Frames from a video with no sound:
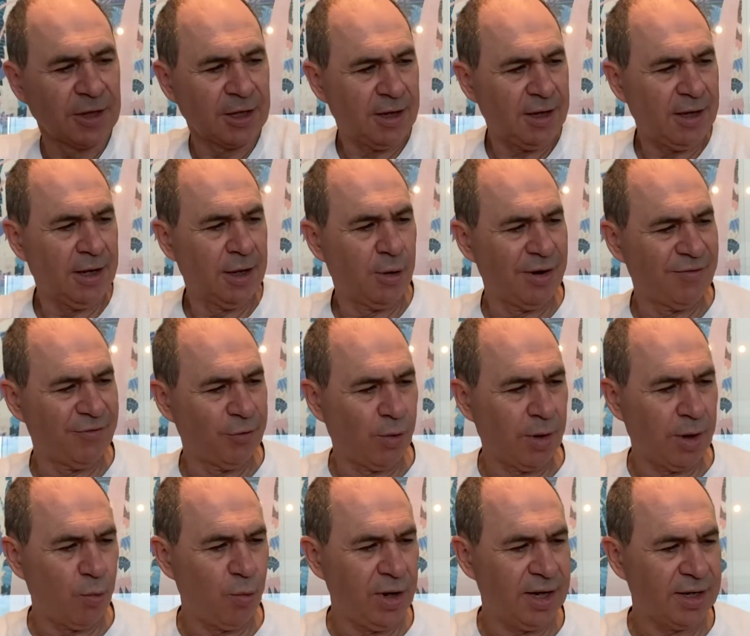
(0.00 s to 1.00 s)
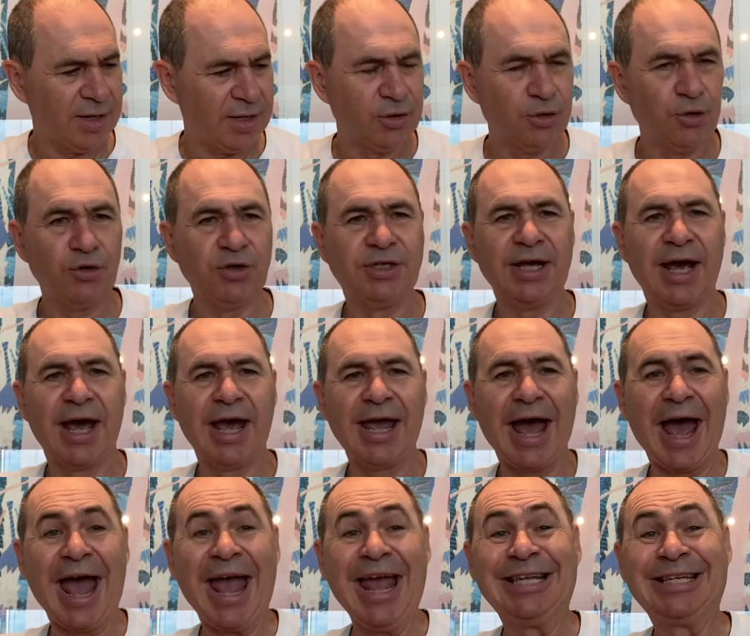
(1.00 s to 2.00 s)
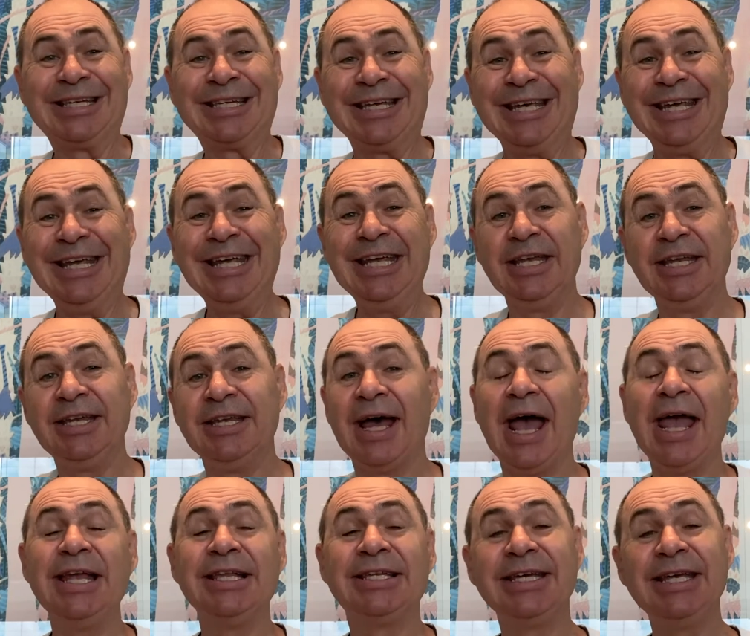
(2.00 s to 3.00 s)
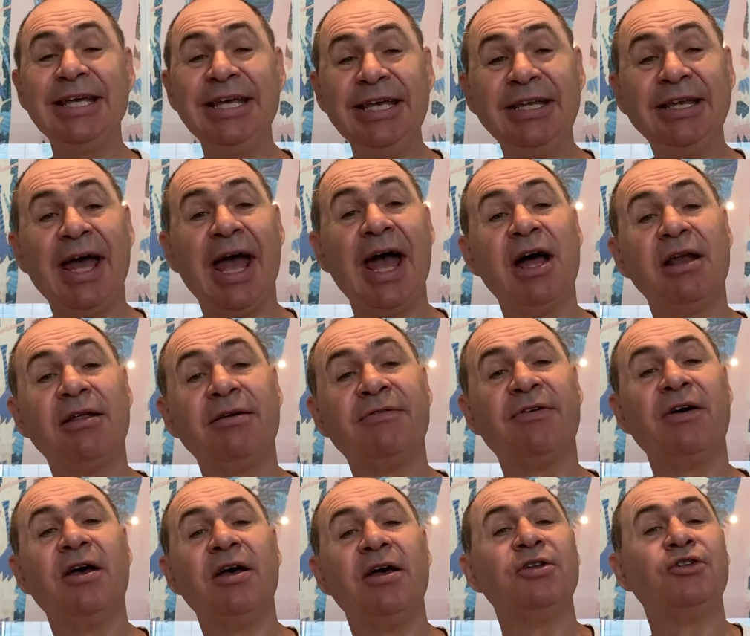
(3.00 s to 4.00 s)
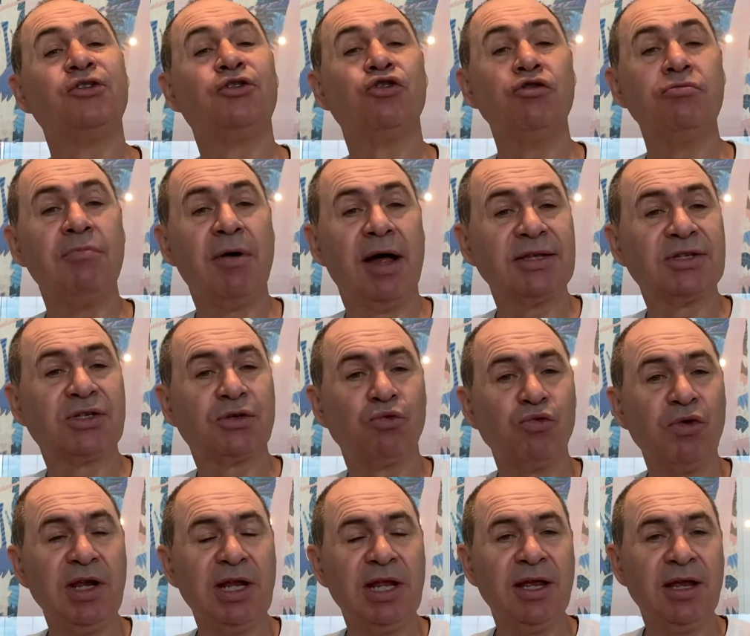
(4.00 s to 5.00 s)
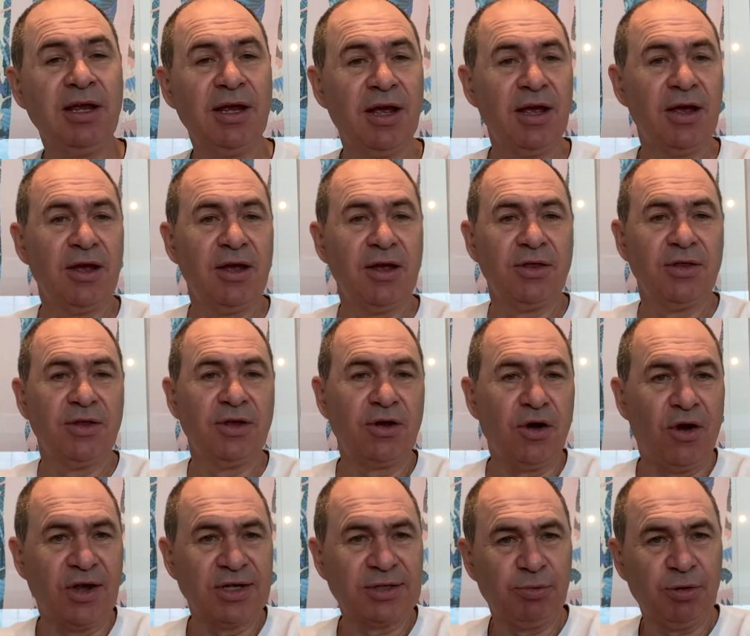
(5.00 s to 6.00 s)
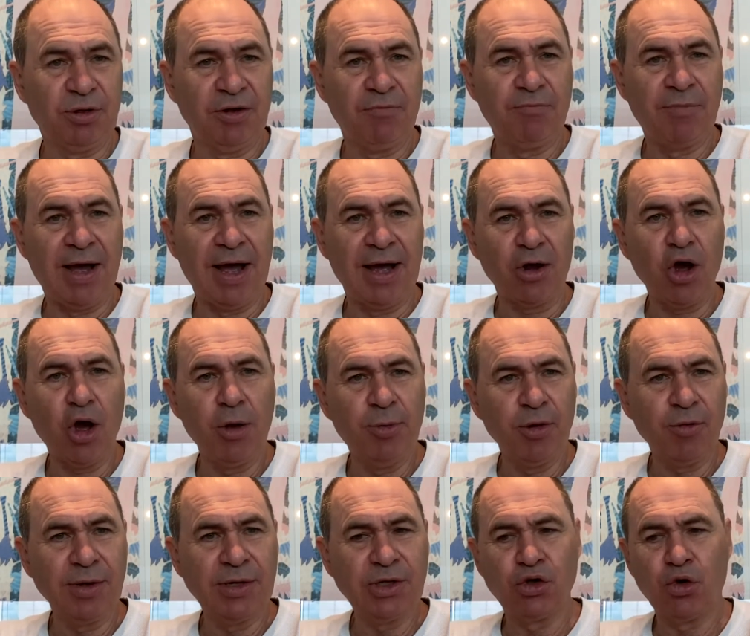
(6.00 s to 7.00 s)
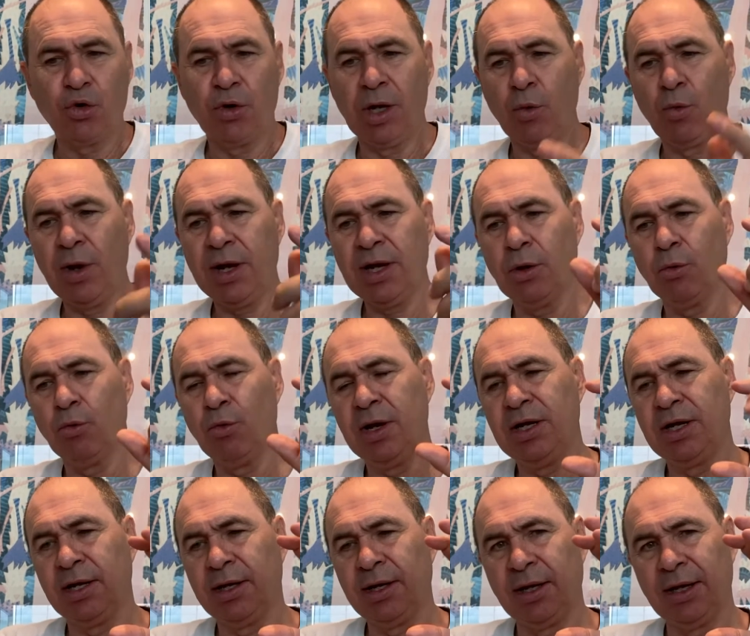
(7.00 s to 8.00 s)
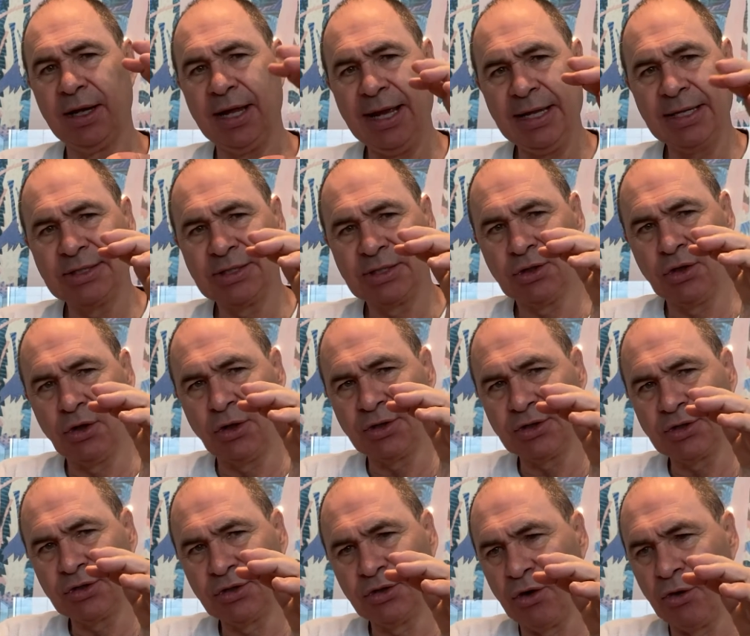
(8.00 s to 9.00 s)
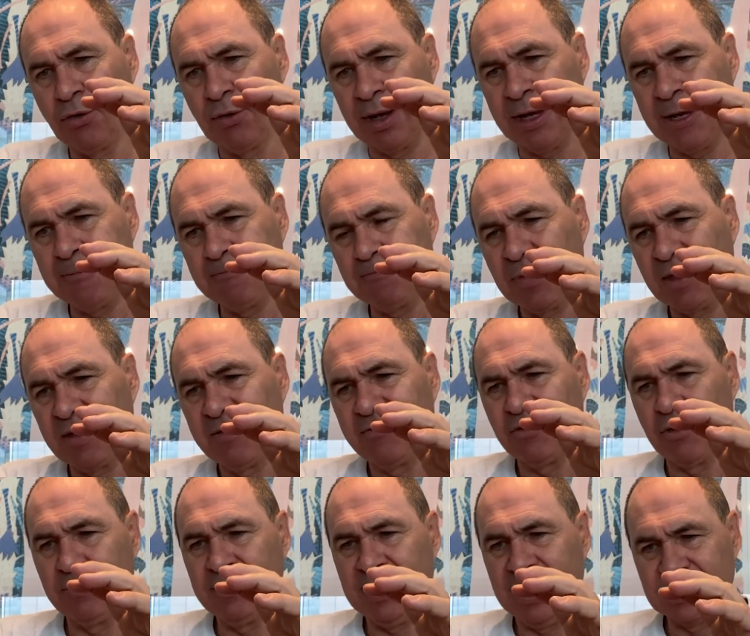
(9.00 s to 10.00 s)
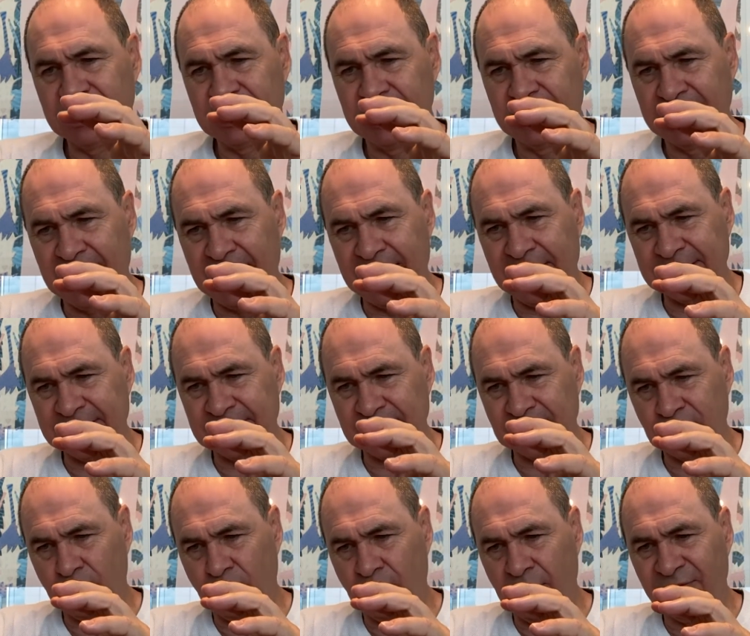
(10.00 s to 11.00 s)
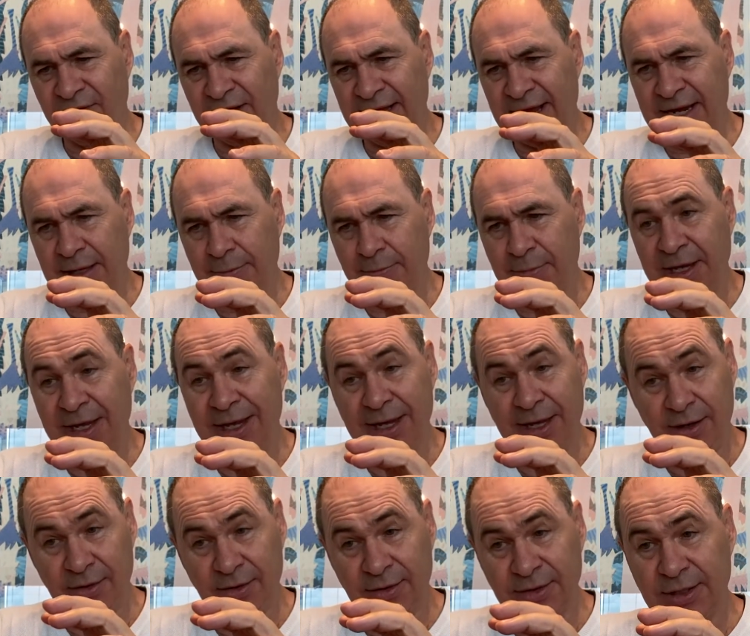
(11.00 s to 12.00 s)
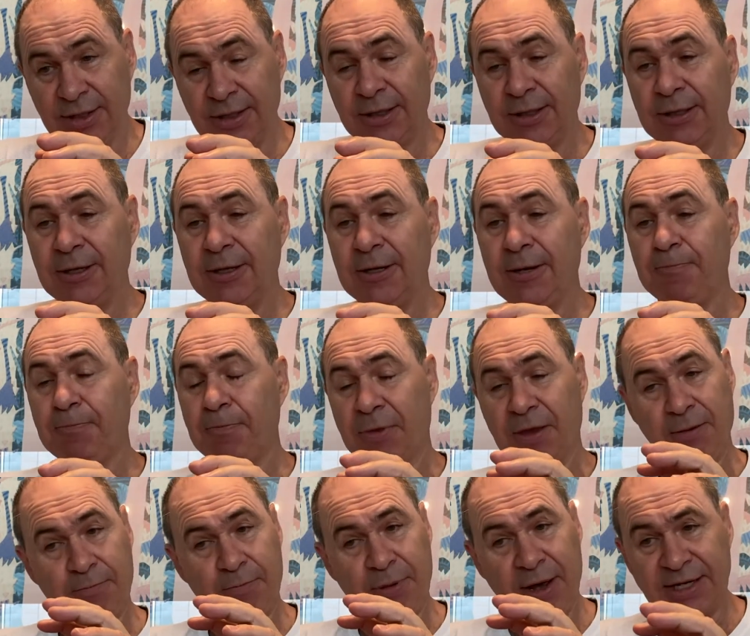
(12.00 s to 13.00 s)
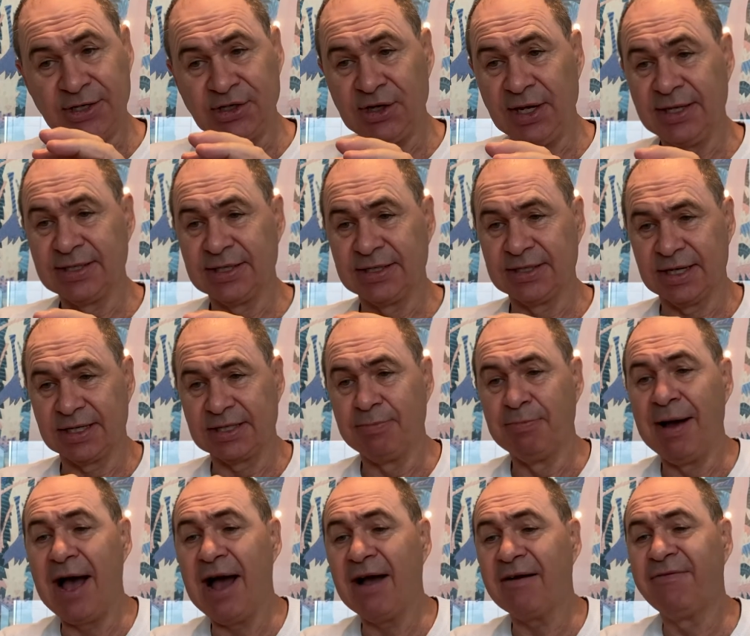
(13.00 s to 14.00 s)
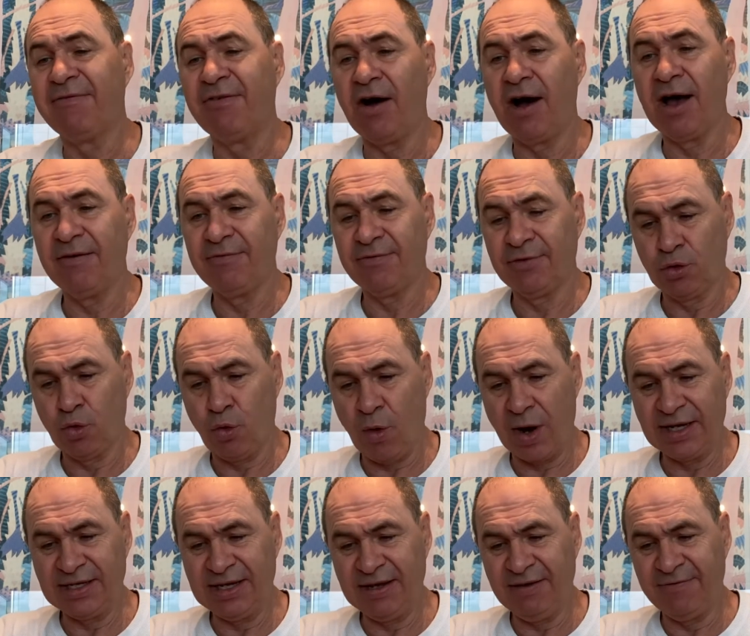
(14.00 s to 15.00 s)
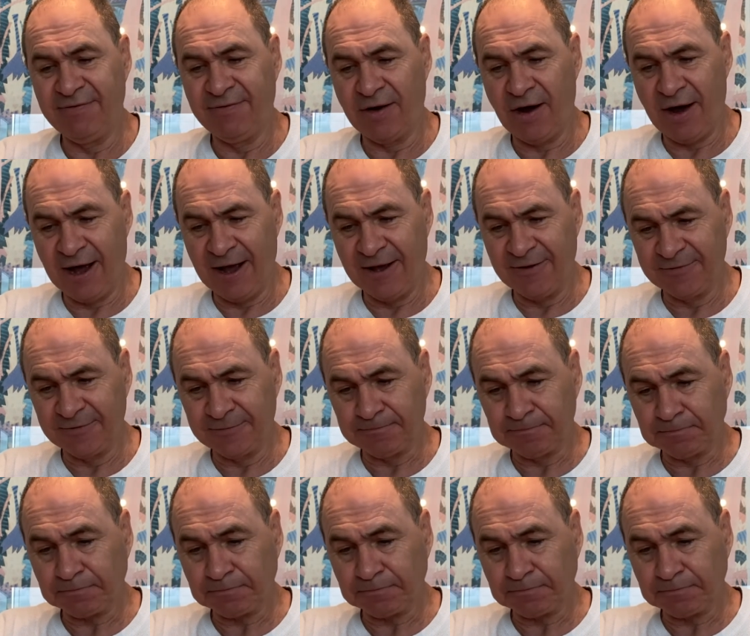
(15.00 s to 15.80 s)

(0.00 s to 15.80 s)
Hello everyone, we're going to do day 18, 18 out of two months reading the Gospel of Mark. Hope you're enjoying. We're going to read a little insert story from yesterday. It's a story of a lady being healed by Jesus. It's Mark 5, 25.